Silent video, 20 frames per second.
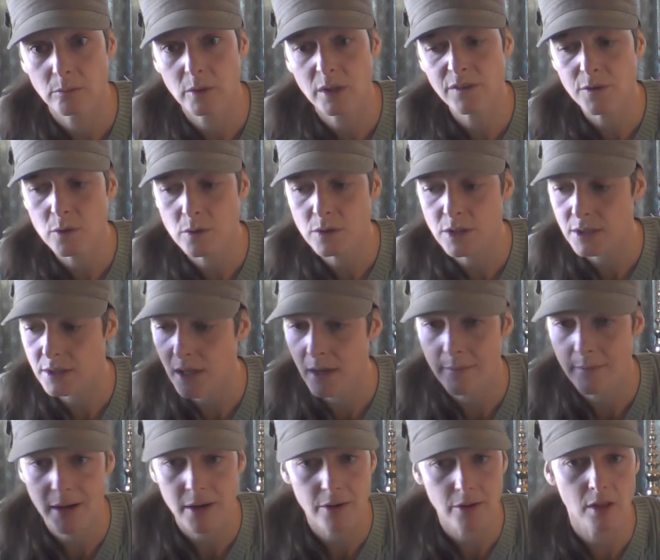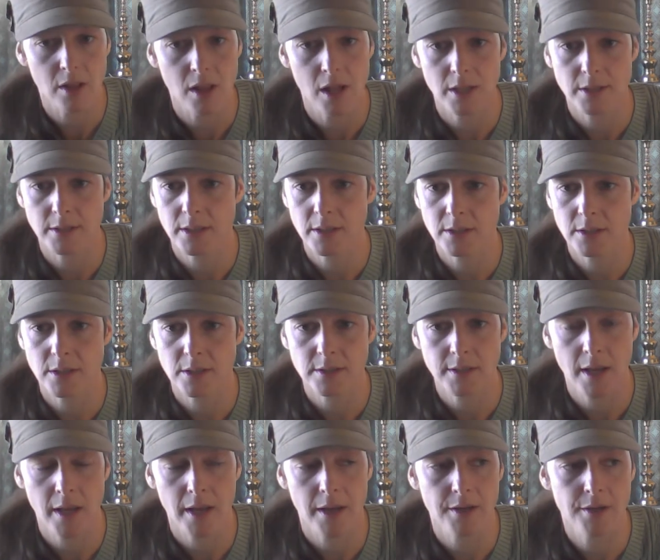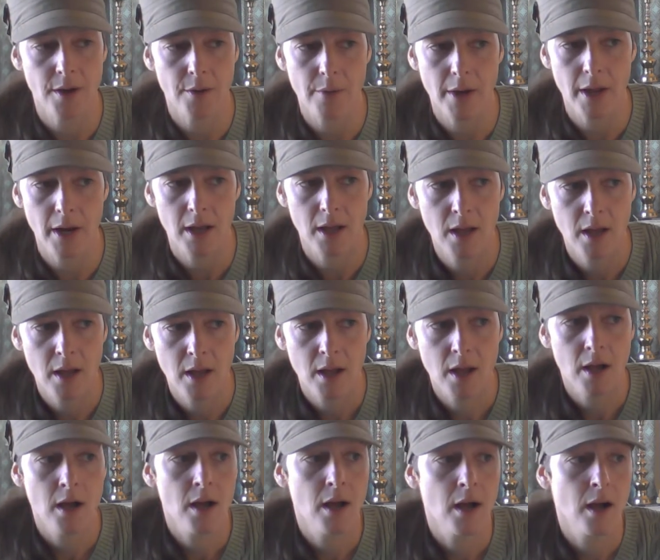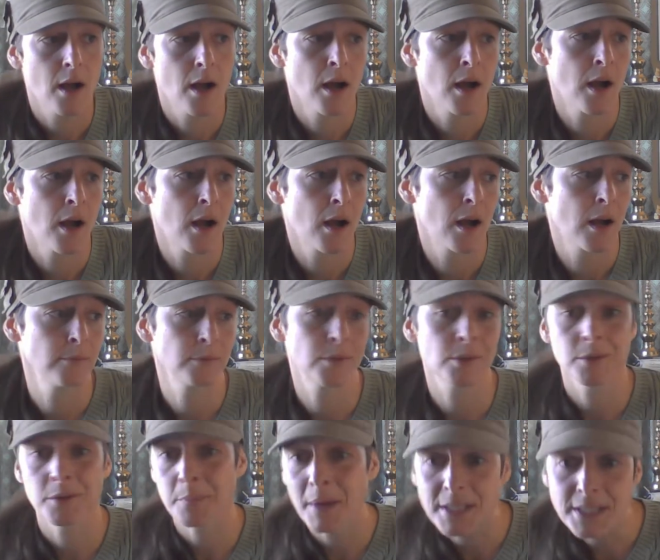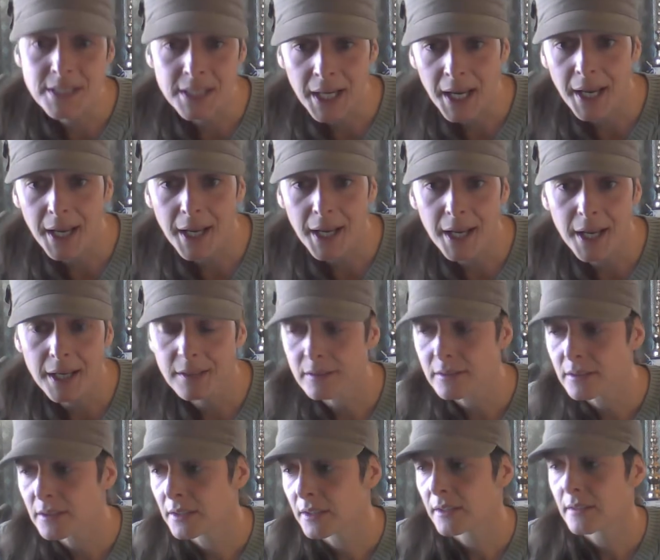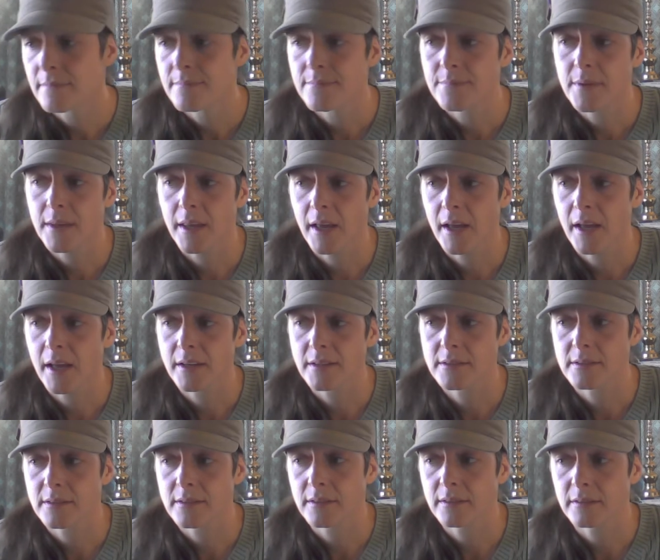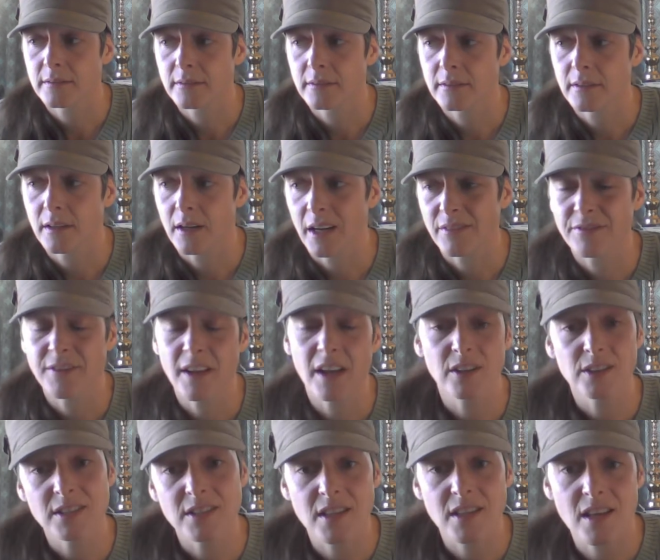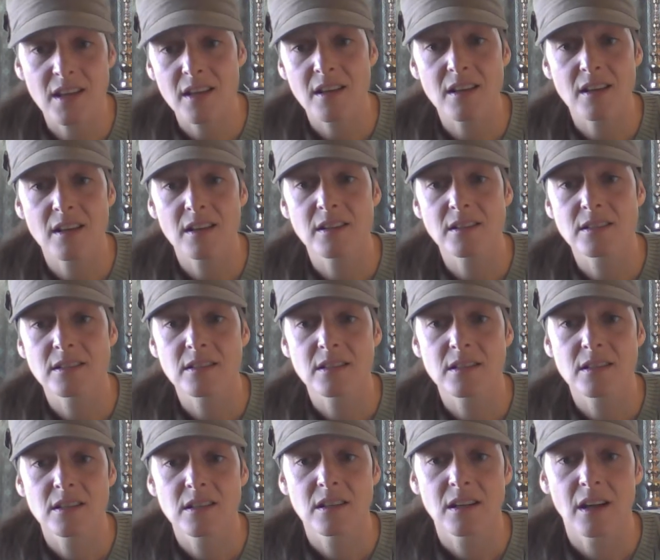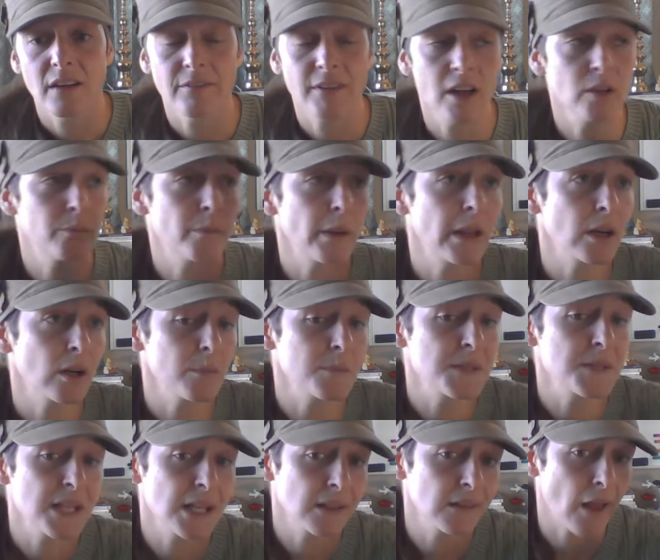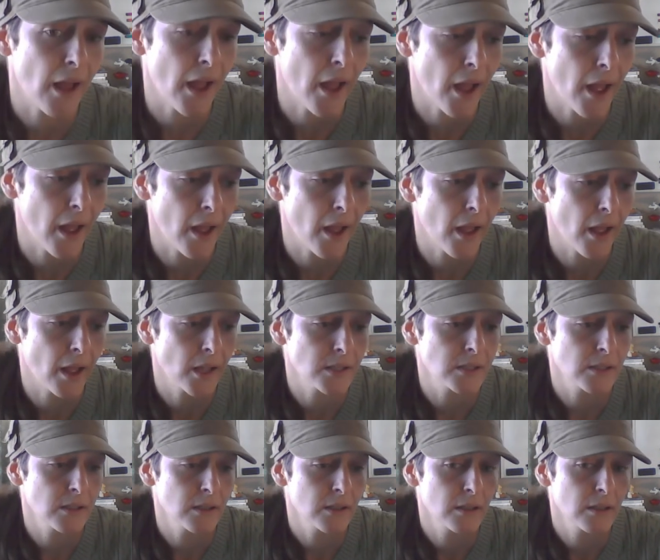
What if you just come out of the closet, just say, you know what? I'm doing the best I can, and I failed at this, filed bankruptcy at that.